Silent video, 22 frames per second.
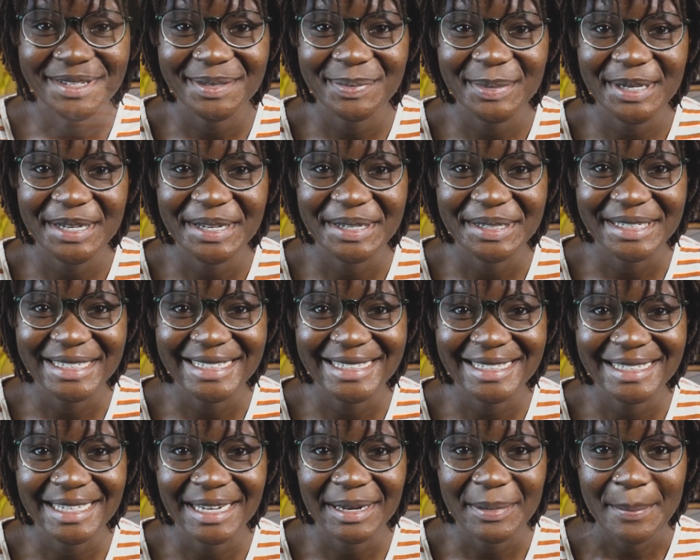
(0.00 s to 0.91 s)
it's me
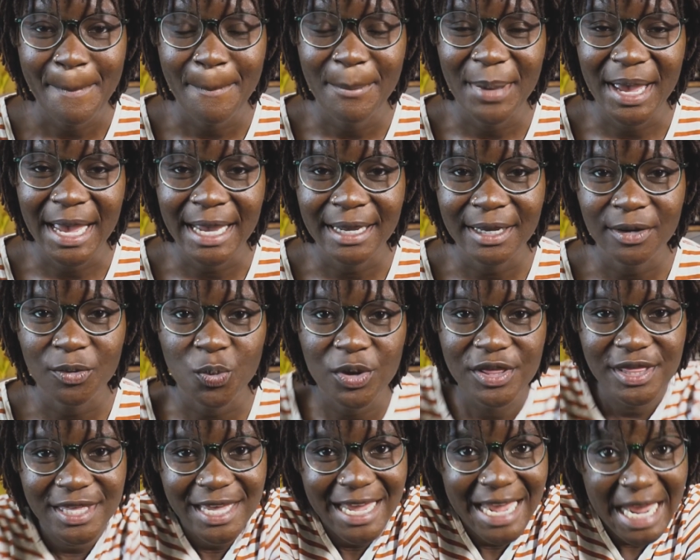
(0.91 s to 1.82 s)
Hallease and I'm back
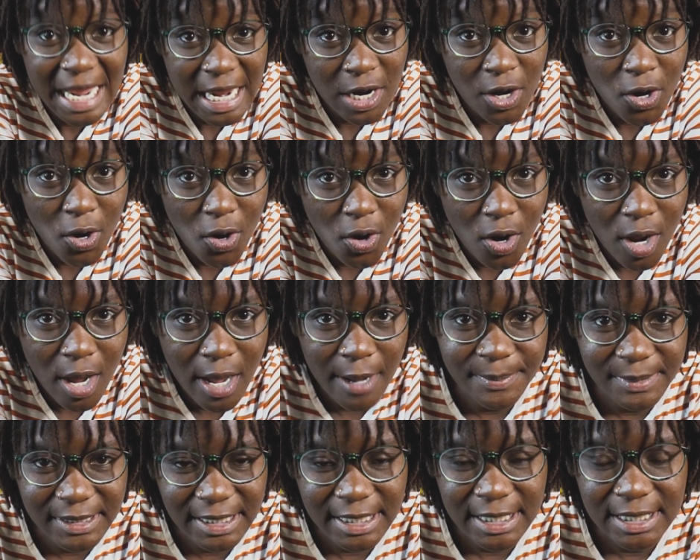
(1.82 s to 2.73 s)
with a hair
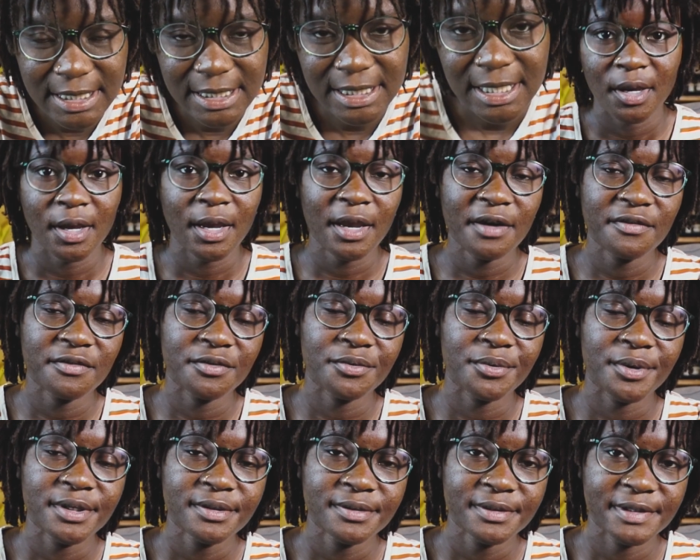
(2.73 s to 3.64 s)
update. Hey
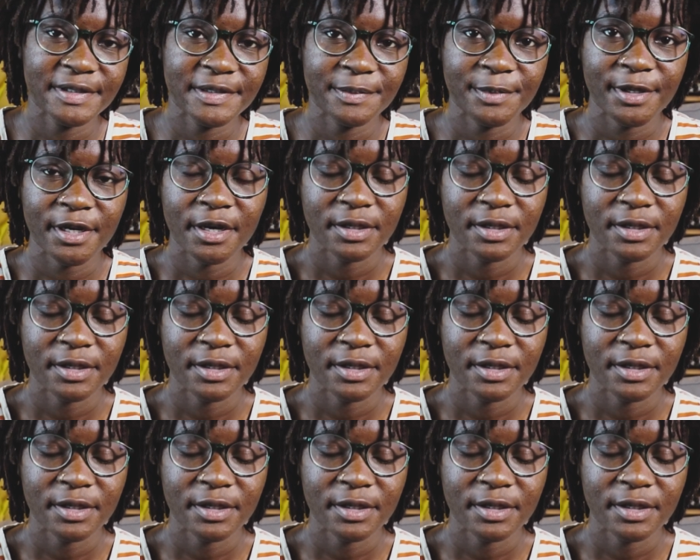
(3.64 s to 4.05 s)
everyone, it's me